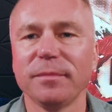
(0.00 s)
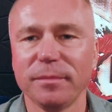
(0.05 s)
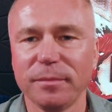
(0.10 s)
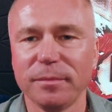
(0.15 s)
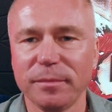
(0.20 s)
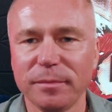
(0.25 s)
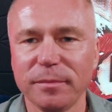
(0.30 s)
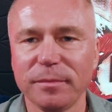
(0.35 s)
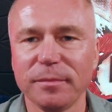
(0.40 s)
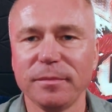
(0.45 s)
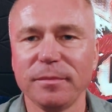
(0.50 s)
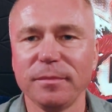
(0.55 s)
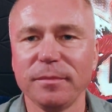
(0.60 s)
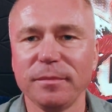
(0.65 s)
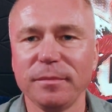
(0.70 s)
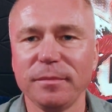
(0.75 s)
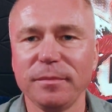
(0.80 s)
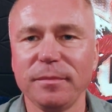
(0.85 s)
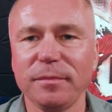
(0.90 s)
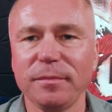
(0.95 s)

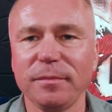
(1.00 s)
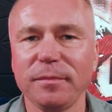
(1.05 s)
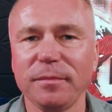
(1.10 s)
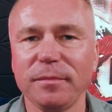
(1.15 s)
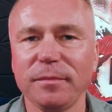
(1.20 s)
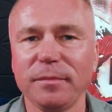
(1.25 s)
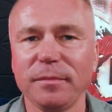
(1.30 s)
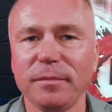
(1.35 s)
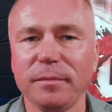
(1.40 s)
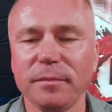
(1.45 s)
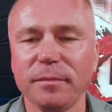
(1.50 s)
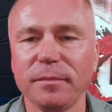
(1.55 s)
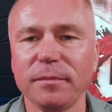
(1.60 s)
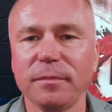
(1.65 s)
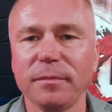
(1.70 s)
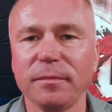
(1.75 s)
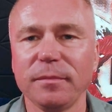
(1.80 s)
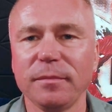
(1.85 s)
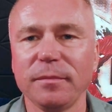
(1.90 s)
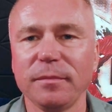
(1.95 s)

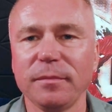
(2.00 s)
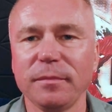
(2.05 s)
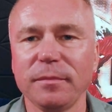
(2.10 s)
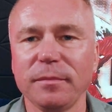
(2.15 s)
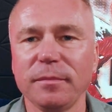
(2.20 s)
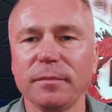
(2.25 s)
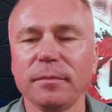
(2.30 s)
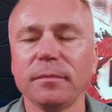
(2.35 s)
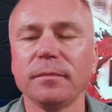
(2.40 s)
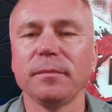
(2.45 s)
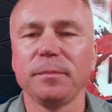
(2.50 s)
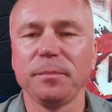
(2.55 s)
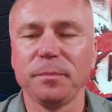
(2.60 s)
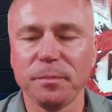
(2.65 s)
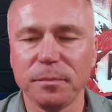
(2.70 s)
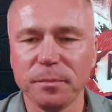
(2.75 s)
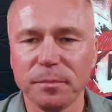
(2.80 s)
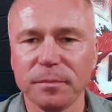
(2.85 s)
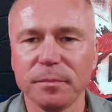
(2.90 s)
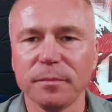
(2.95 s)

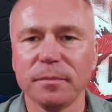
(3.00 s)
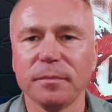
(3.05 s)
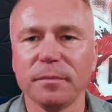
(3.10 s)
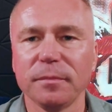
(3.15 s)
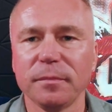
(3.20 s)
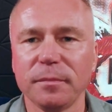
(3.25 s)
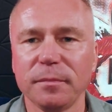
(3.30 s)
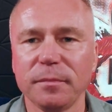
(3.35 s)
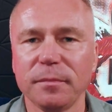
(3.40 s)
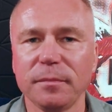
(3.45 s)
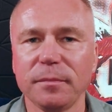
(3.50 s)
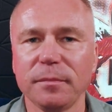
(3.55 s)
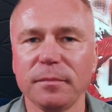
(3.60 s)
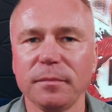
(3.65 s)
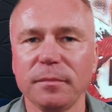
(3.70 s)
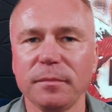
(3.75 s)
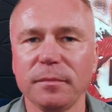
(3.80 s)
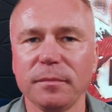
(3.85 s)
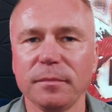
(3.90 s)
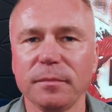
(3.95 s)

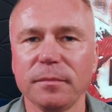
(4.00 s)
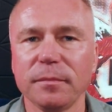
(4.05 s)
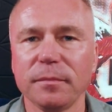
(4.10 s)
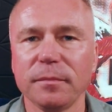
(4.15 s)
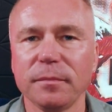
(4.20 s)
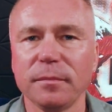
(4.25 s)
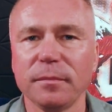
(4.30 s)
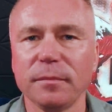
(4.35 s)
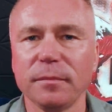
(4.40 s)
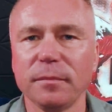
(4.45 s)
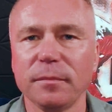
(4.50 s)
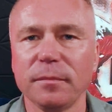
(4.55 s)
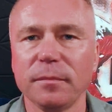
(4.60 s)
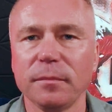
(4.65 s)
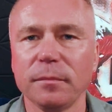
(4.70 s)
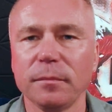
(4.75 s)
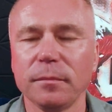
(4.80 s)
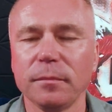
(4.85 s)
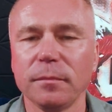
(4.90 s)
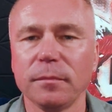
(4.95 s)

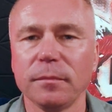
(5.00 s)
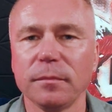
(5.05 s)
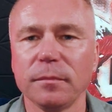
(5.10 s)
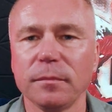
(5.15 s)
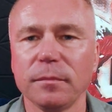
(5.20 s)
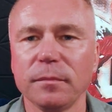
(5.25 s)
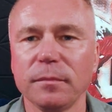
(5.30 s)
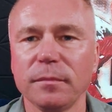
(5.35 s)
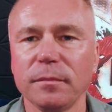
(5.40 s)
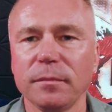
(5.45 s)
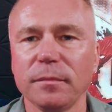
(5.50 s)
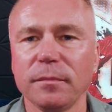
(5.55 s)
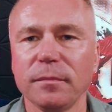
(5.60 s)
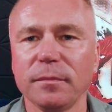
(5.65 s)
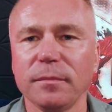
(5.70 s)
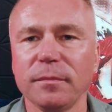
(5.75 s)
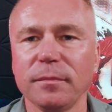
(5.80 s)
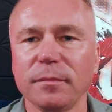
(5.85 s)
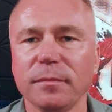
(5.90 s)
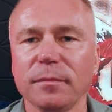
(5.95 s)

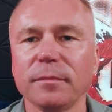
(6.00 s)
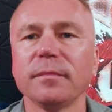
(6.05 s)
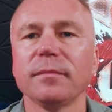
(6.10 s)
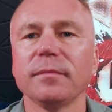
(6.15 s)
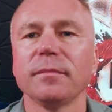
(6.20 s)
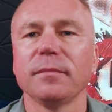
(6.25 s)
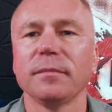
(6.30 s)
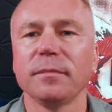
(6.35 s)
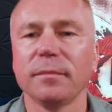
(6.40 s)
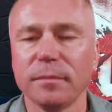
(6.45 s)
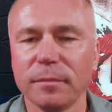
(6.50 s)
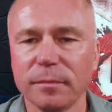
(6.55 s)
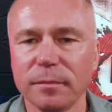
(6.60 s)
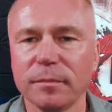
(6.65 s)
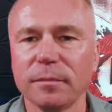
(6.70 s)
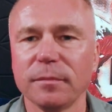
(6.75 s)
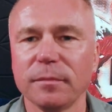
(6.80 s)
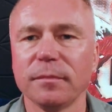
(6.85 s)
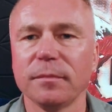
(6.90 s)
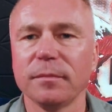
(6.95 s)

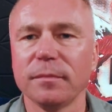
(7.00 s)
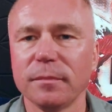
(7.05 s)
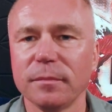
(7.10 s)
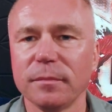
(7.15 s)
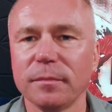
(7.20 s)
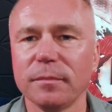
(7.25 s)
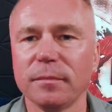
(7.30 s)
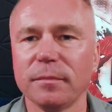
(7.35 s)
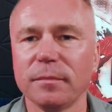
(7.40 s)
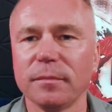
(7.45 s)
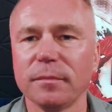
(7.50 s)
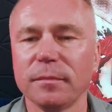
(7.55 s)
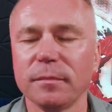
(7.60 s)
This person isn't speaking.